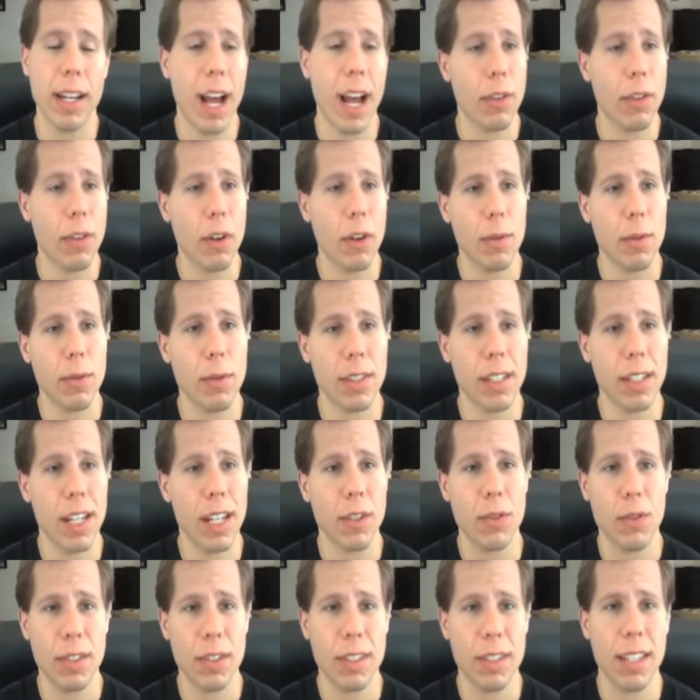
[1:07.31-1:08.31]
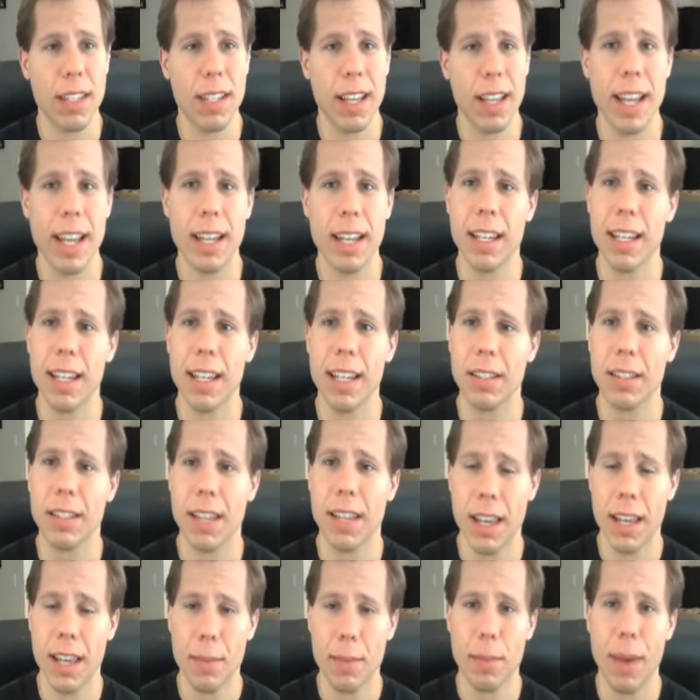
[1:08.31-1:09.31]
I thought it was an interesting ending
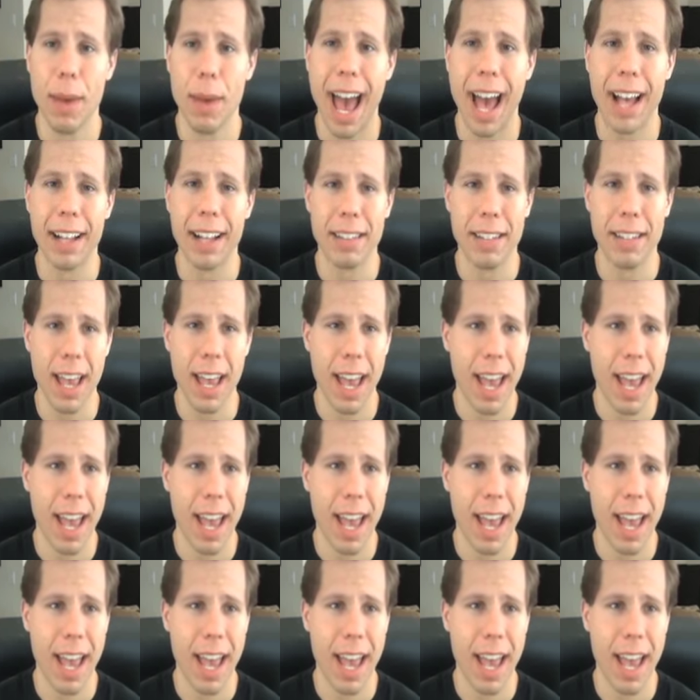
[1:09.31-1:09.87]
to Impact,